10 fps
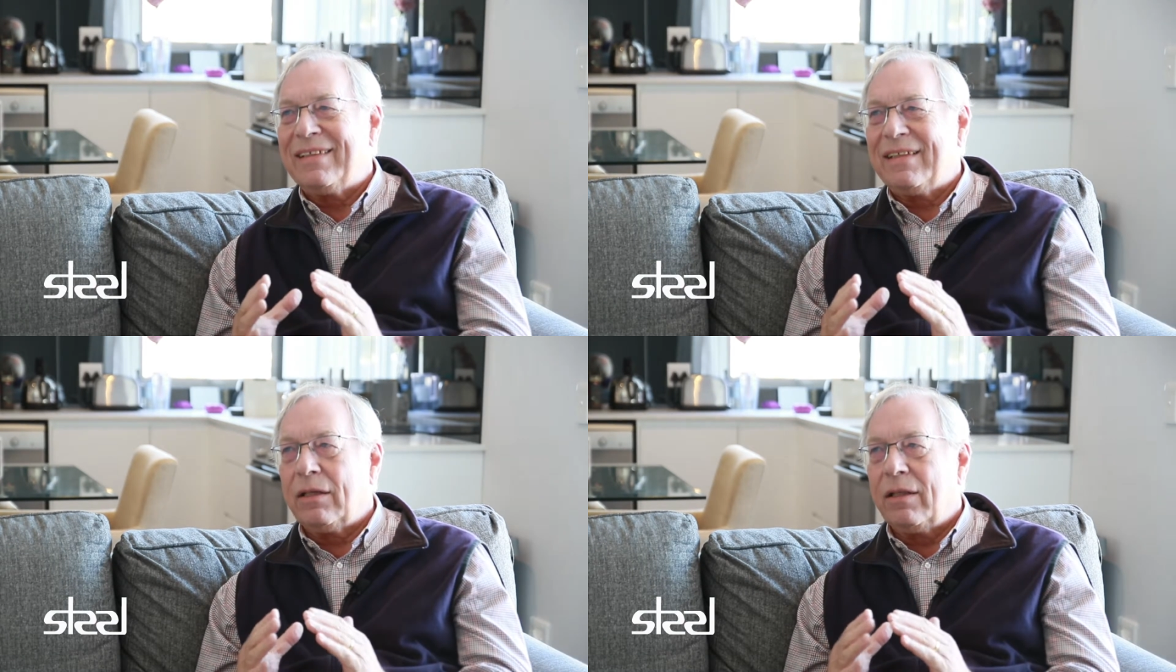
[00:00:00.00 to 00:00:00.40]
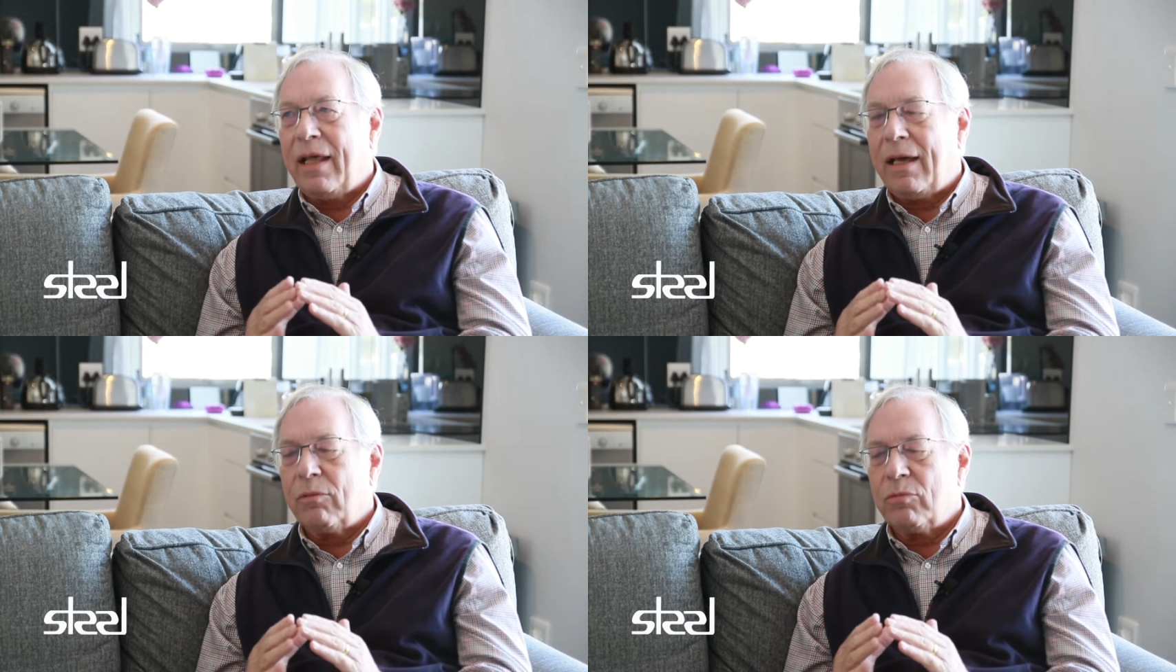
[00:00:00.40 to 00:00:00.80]

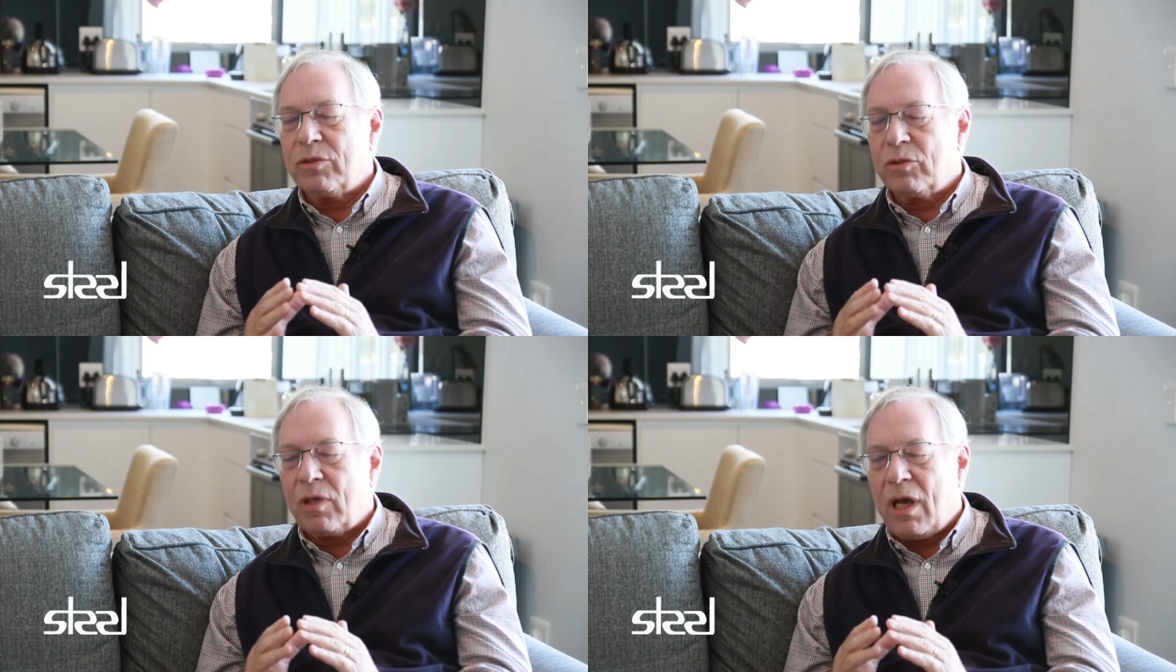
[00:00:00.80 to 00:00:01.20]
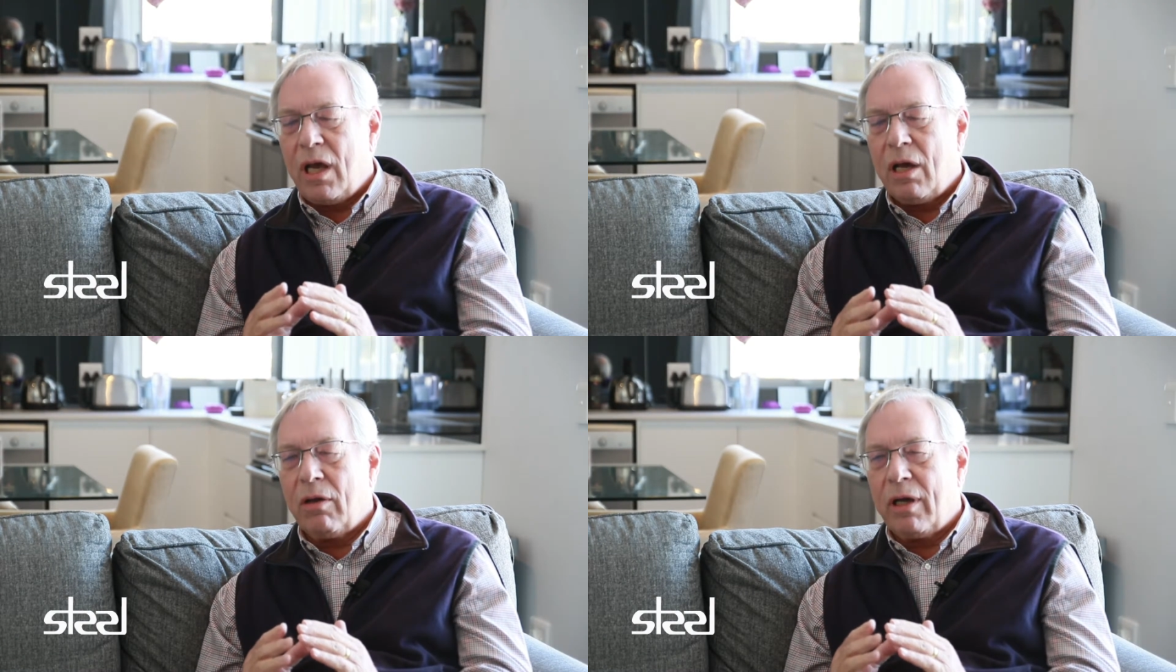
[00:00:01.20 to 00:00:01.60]
that was
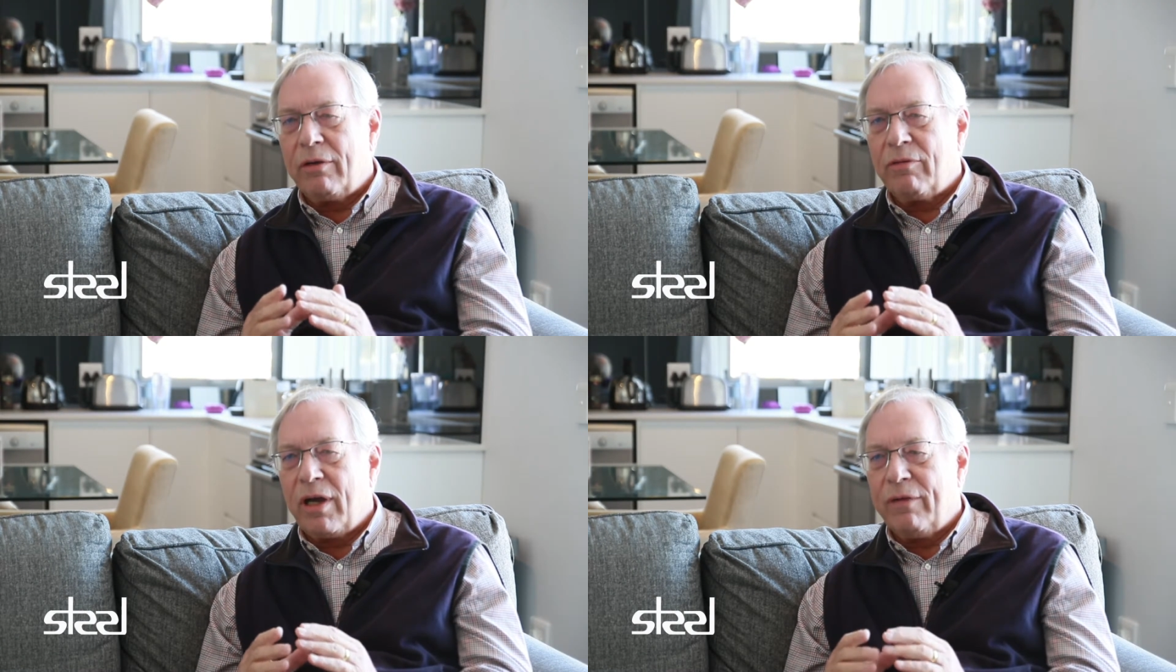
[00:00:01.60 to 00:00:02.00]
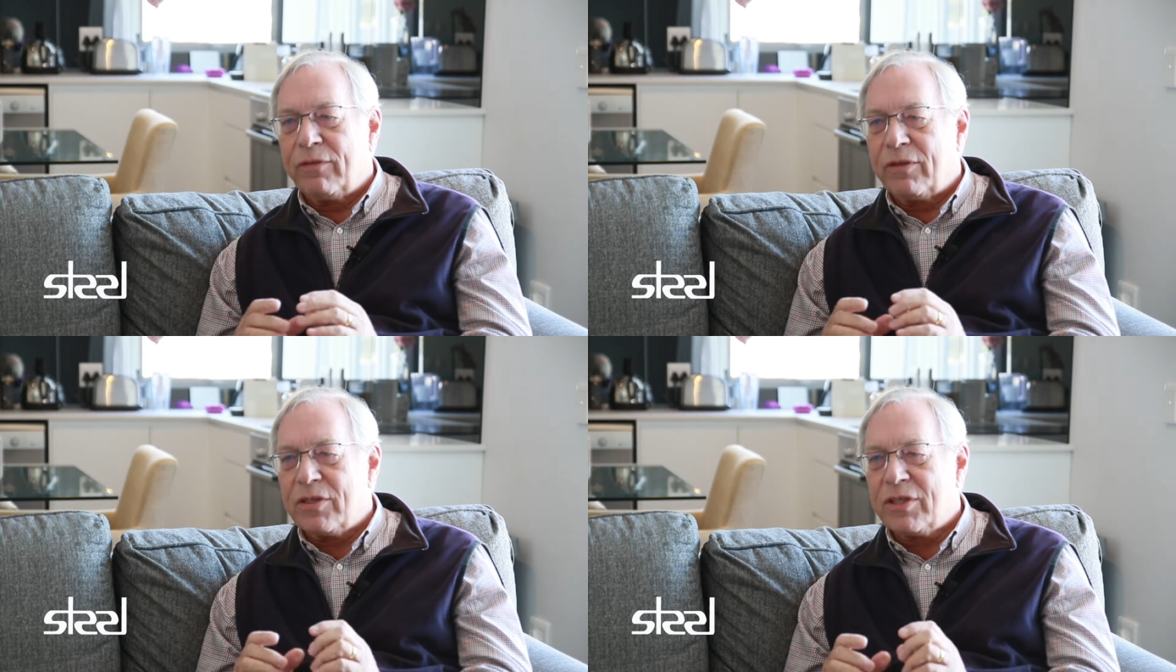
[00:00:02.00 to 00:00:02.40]
how I
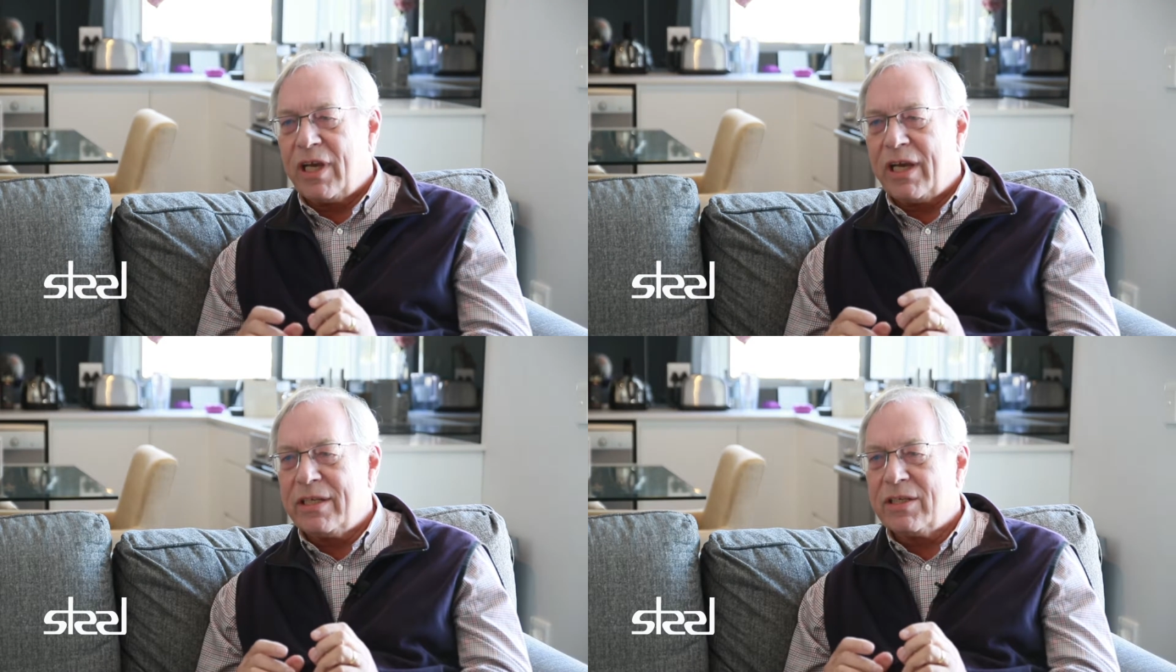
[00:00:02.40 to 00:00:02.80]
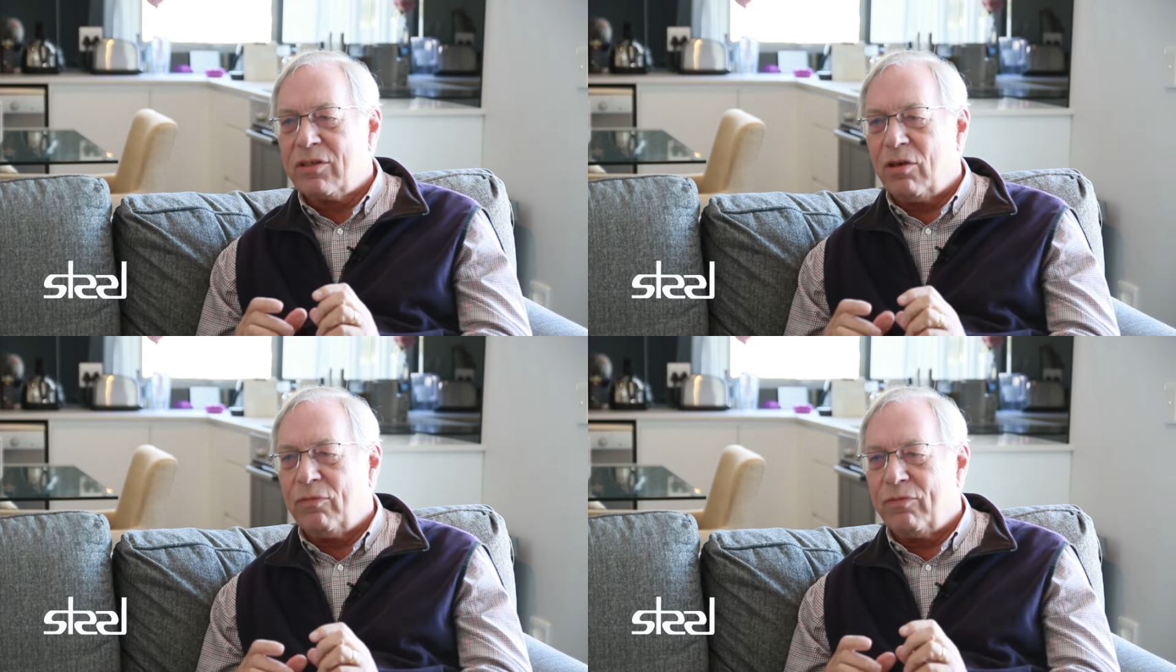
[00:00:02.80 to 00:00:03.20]
arrived at the size
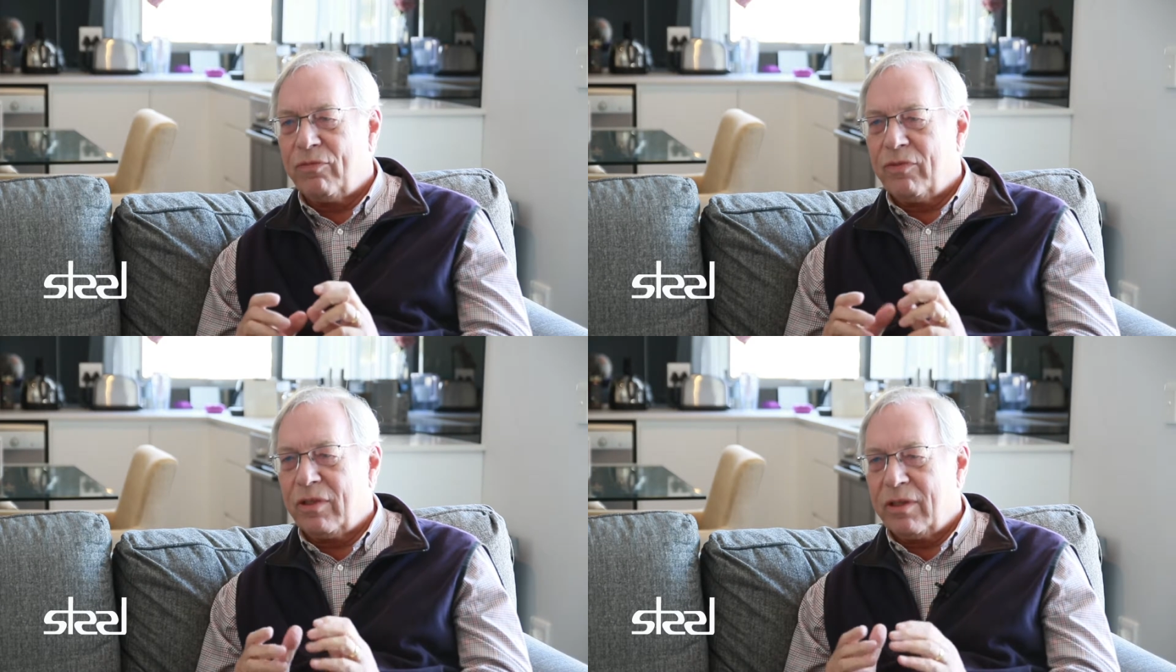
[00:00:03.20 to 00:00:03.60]
of